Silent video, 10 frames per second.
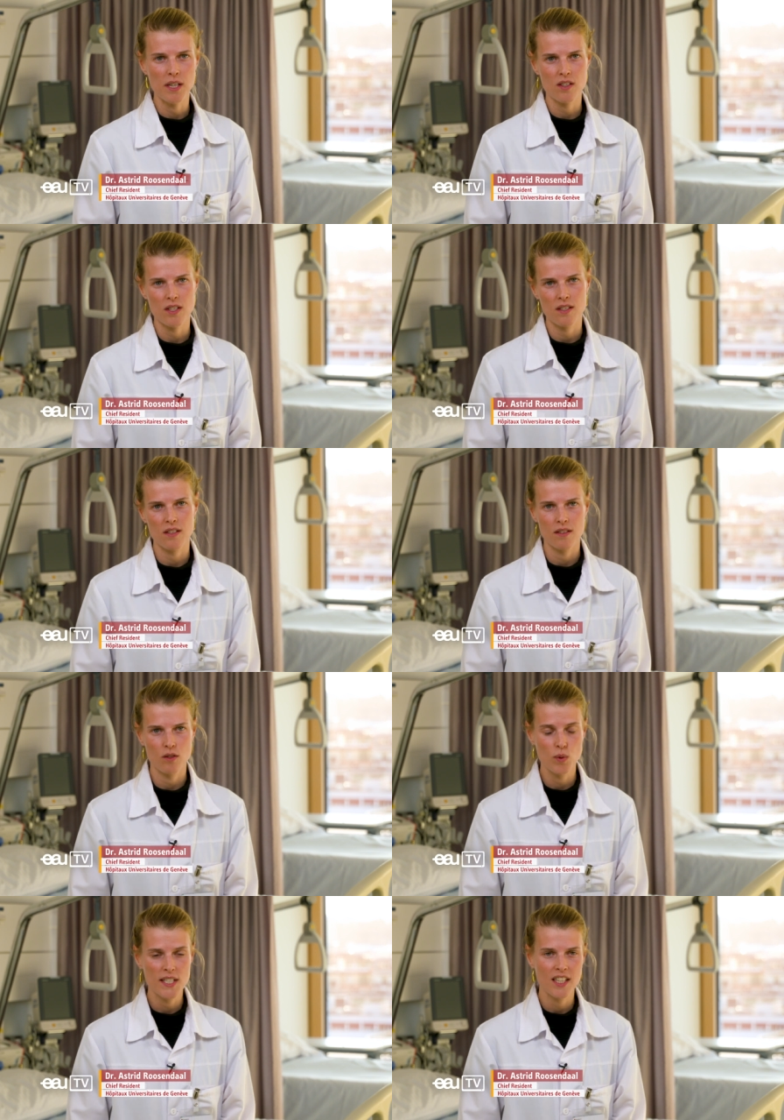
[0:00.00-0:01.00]
because
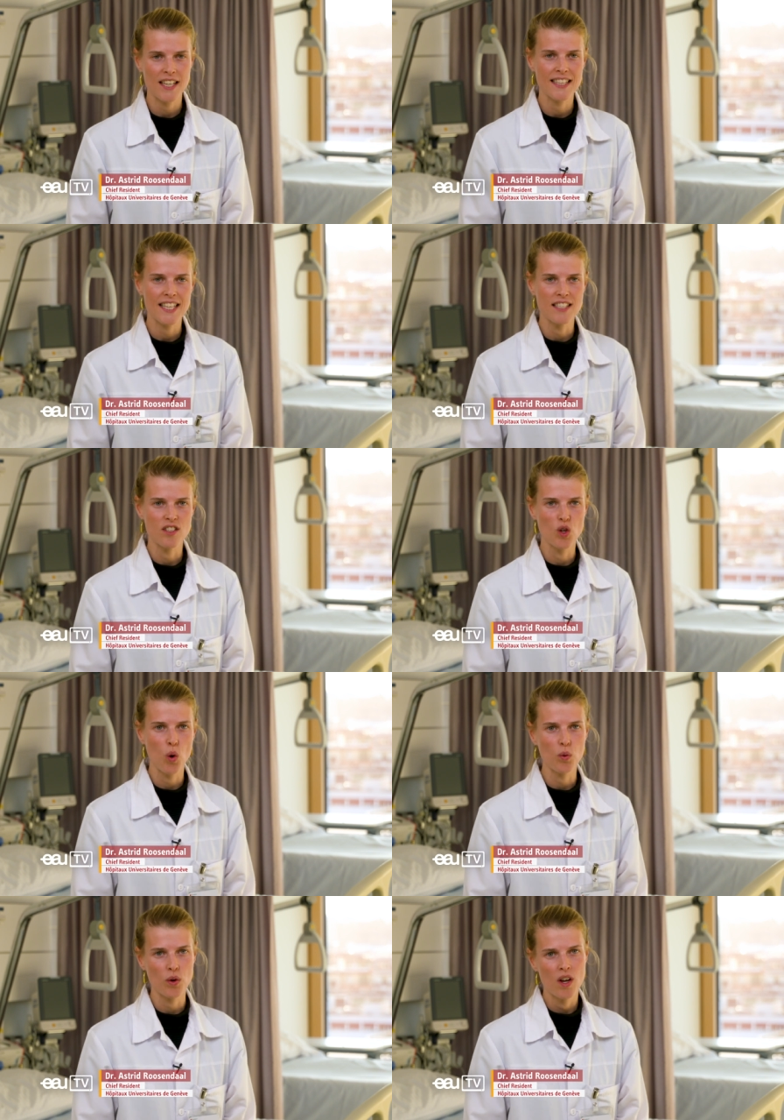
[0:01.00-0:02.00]
Switzerland is
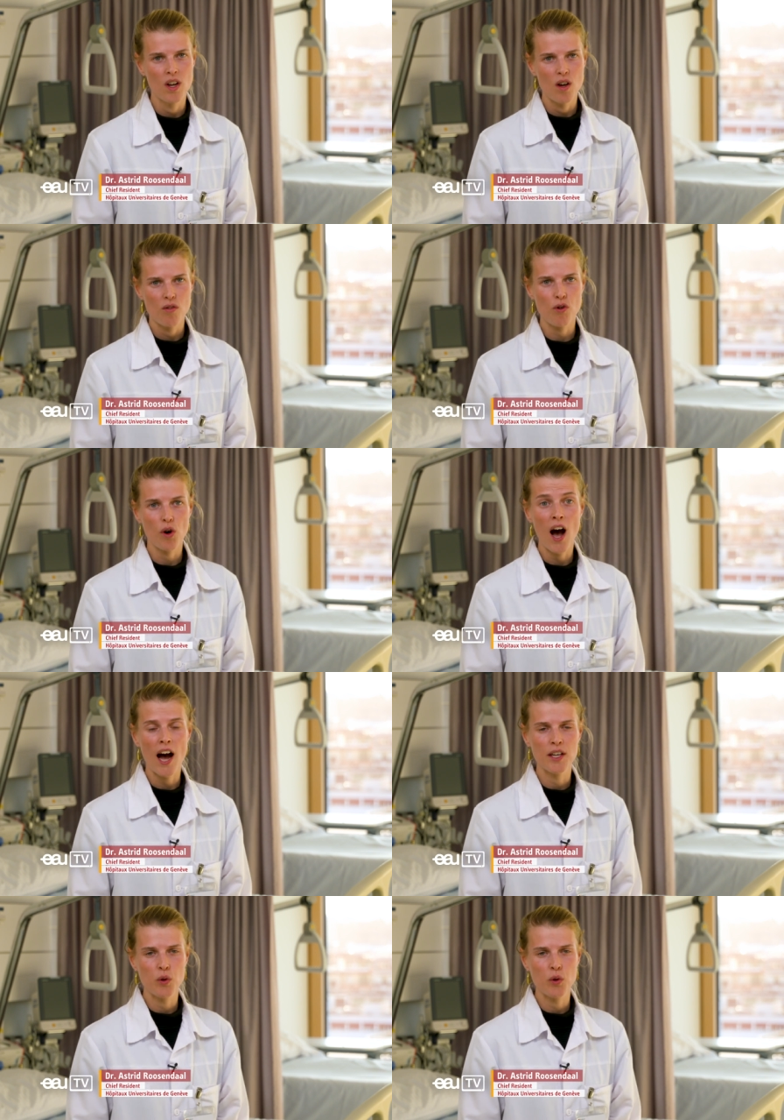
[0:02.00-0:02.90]
known for high